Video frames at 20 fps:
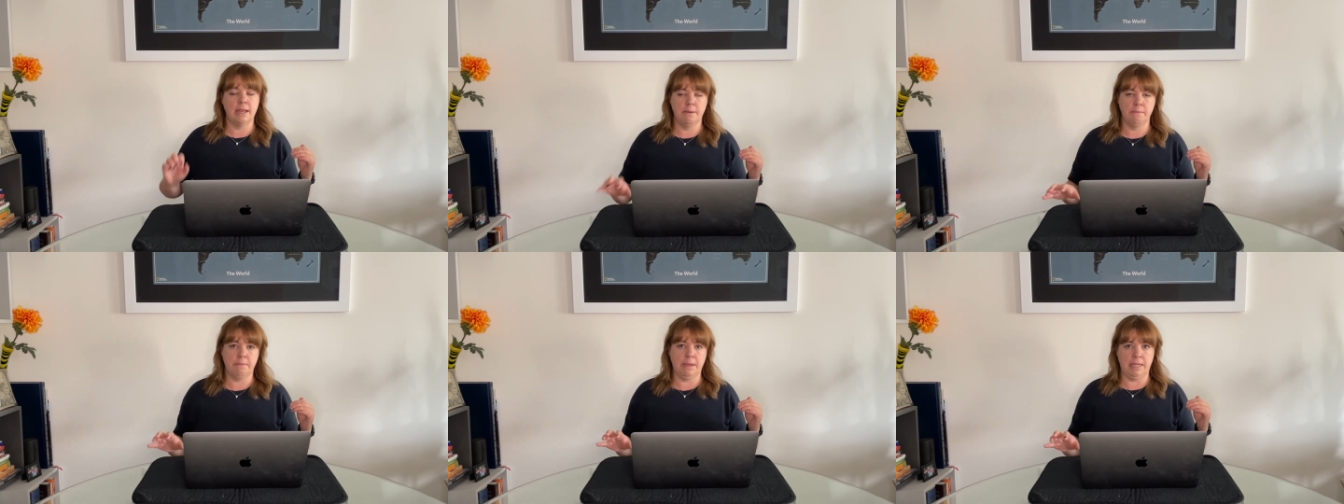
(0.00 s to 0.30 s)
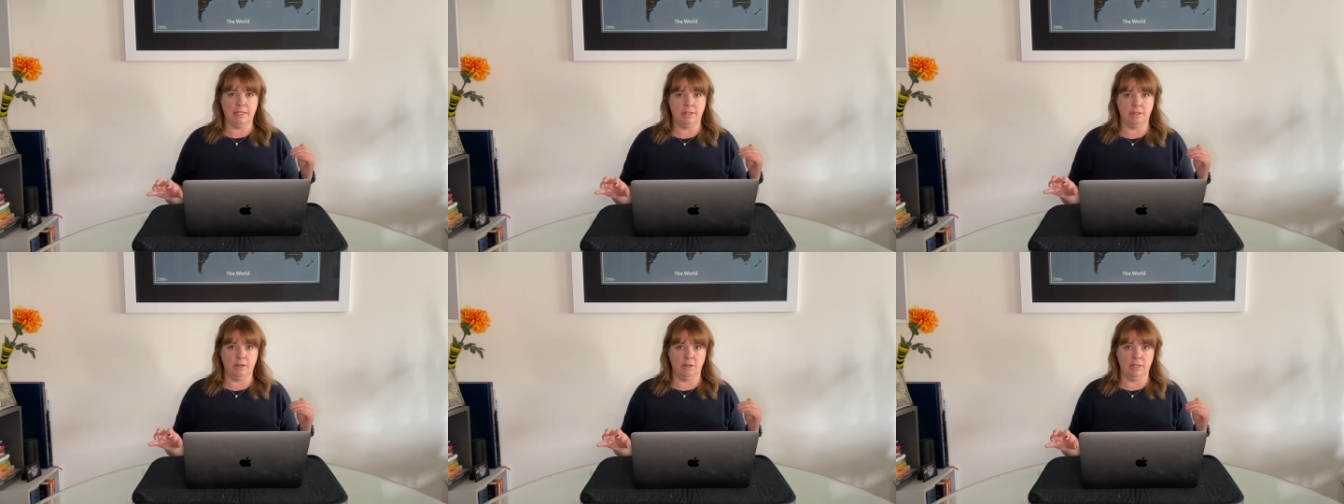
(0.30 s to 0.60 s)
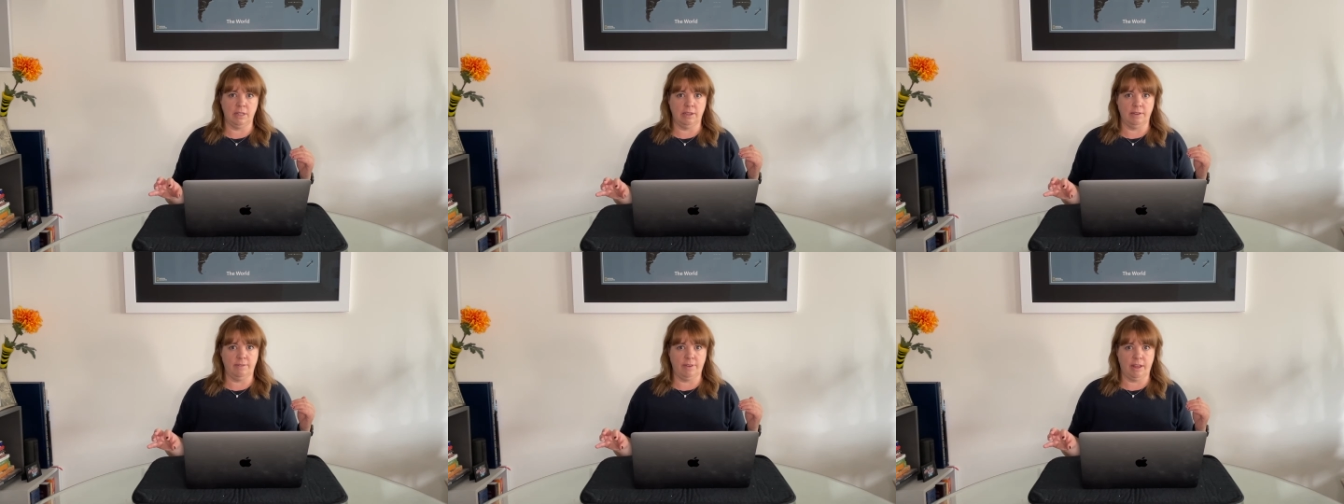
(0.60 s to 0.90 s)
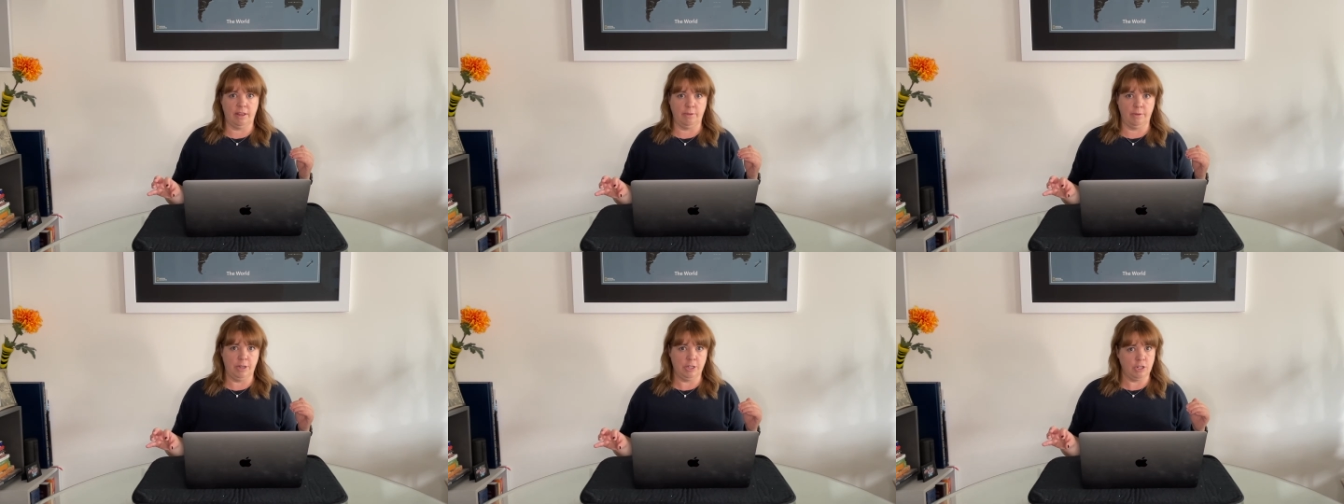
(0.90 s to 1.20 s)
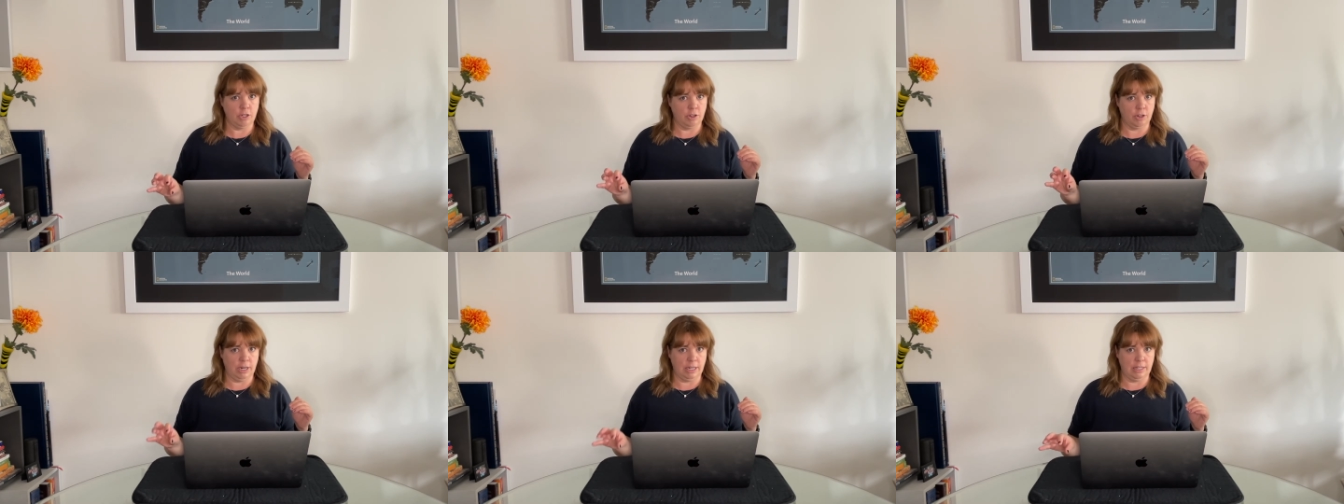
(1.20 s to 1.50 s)
based on the
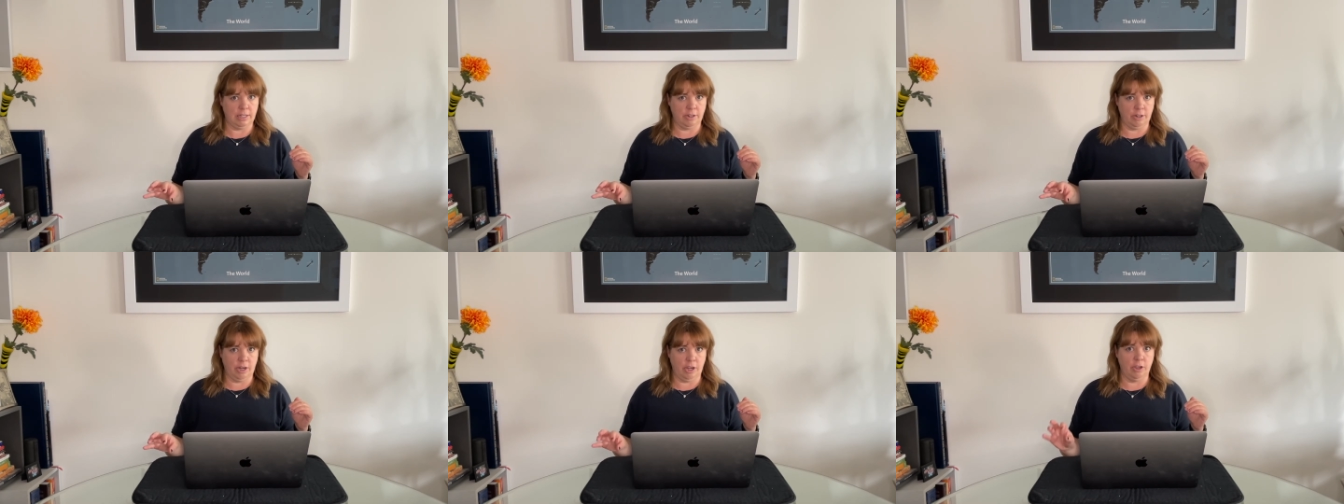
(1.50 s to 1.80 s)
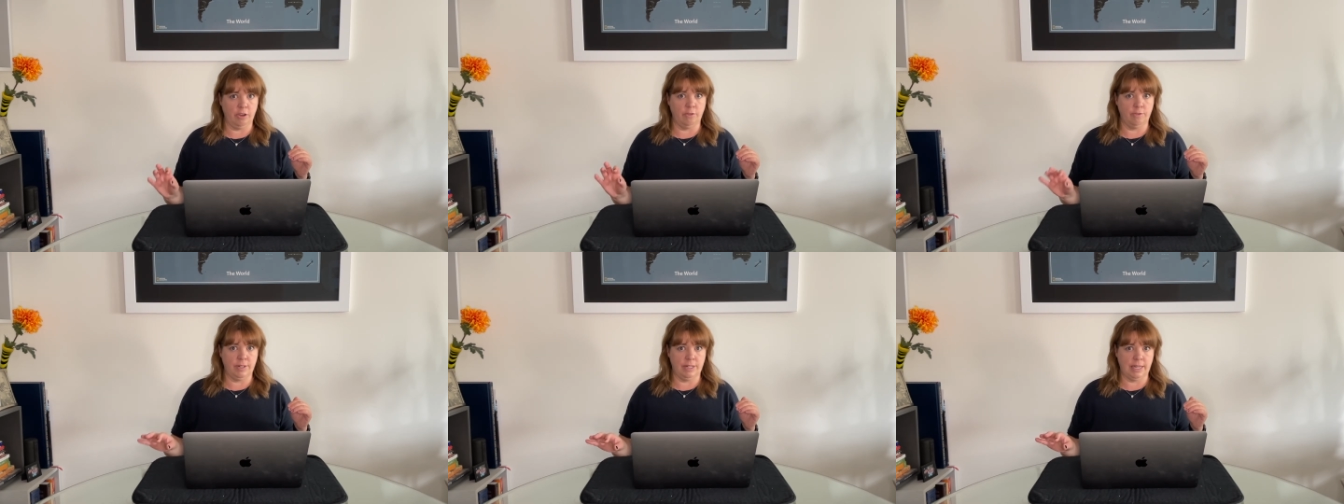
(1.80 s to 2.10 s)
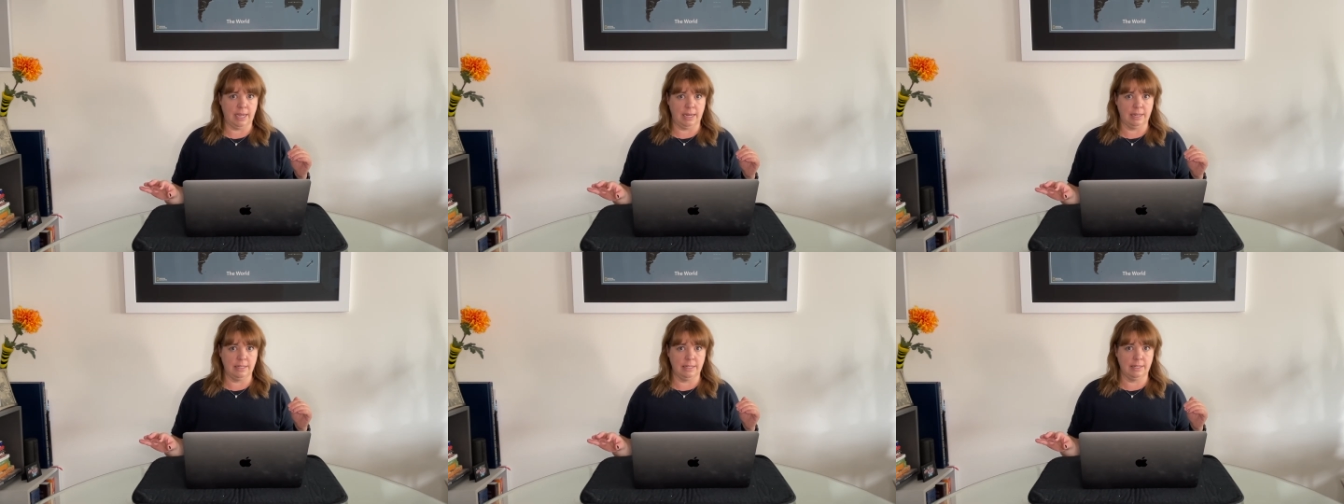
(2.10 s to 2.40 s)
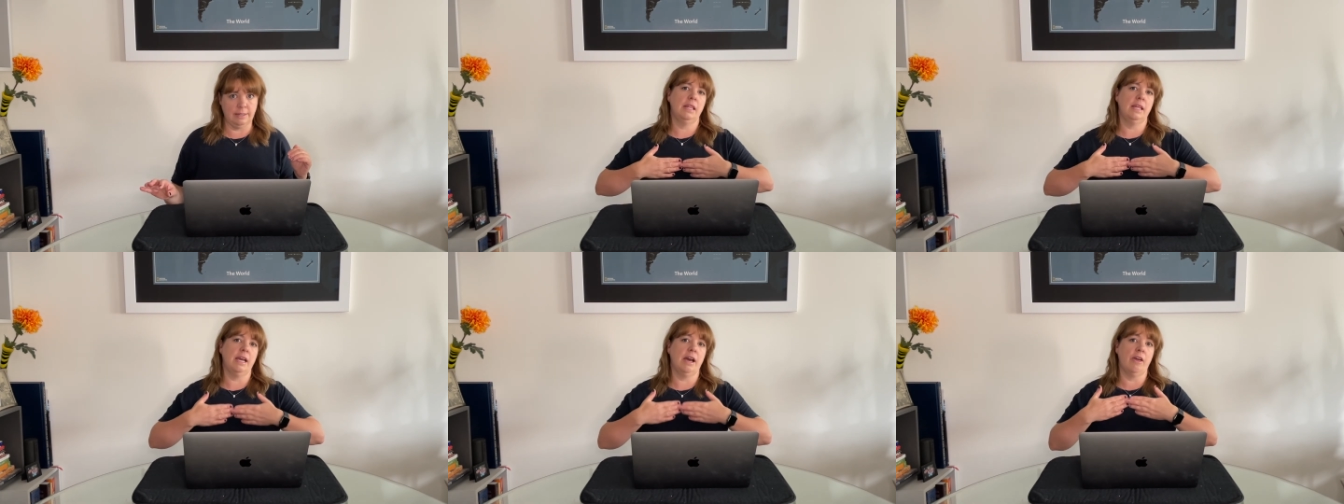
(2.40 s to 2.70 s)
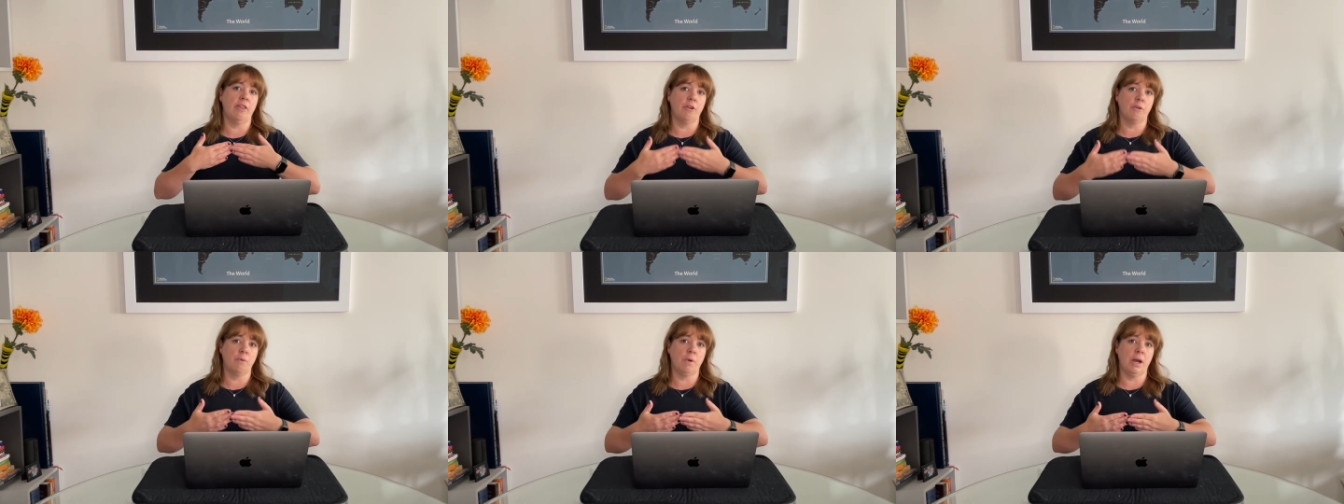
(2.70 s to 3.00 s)
evaluation criteria you've set. The
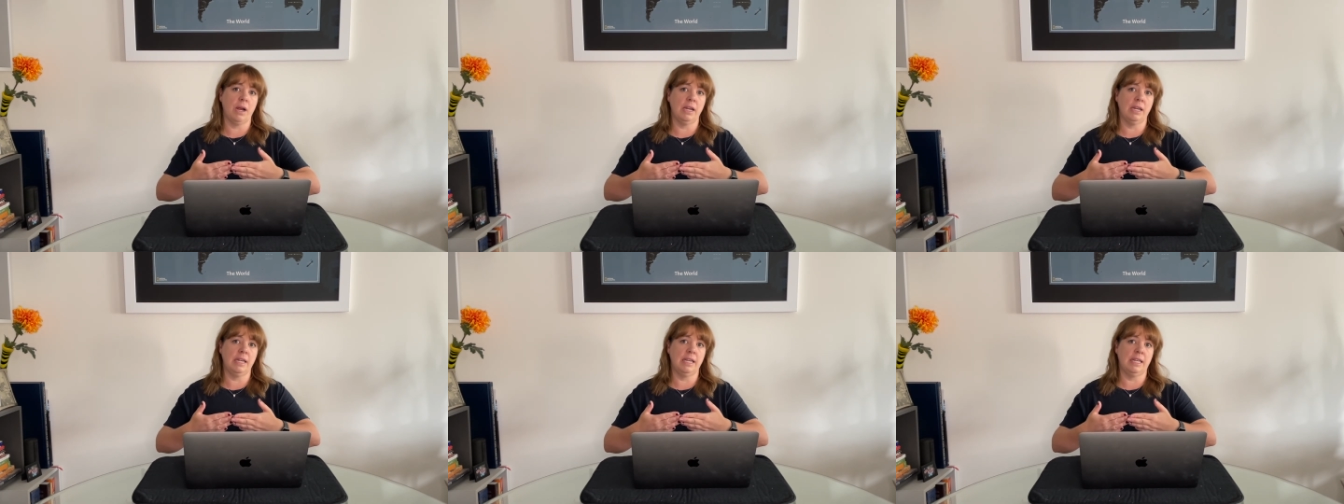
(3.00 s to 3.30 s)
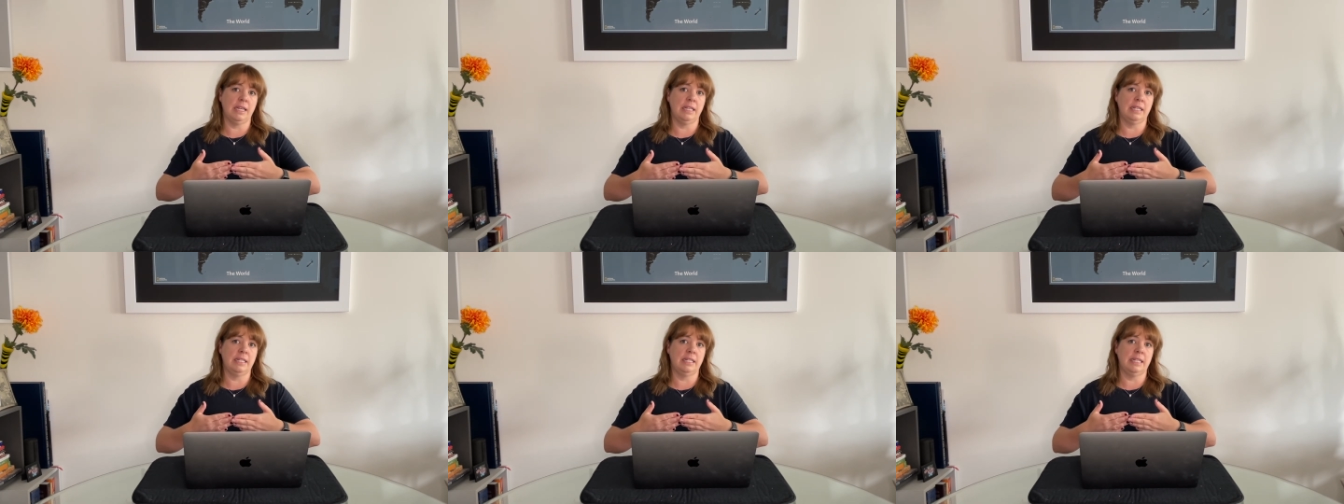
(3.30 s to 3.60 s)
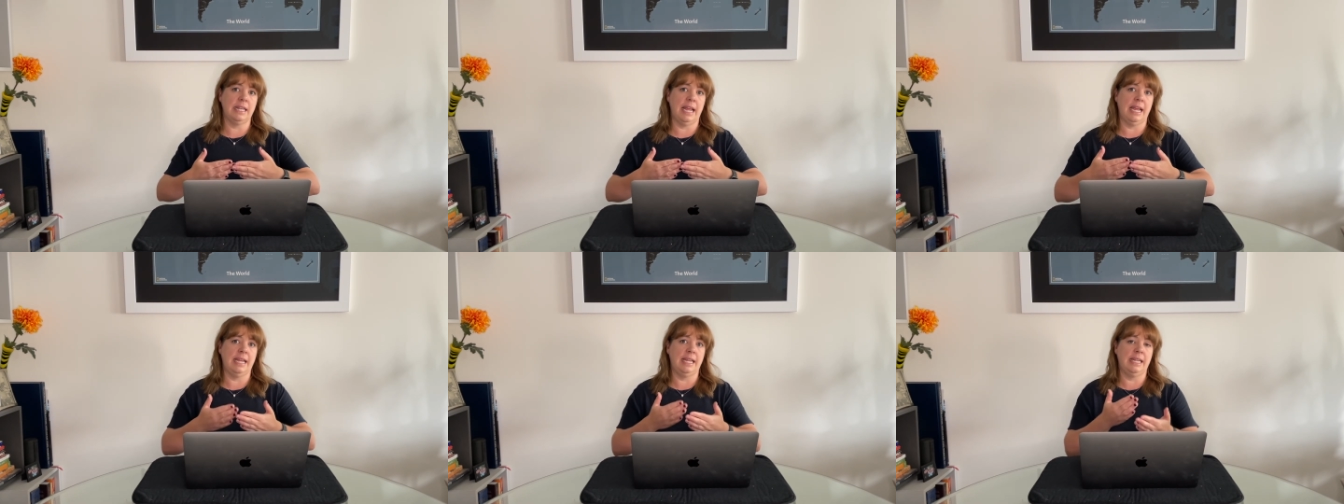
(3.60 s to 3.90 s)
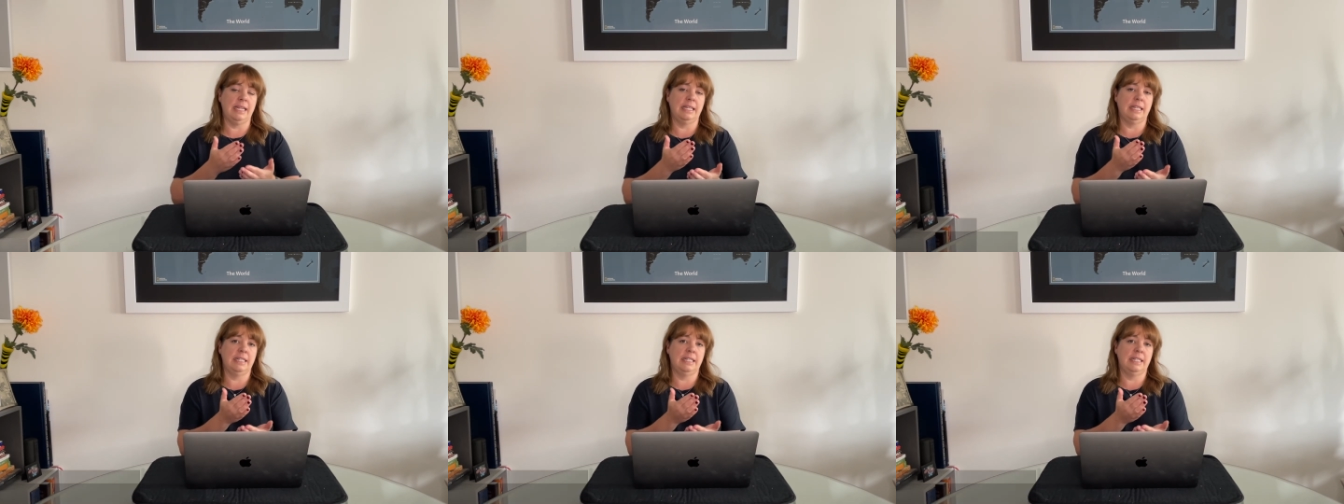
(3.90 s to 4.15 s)
other one is a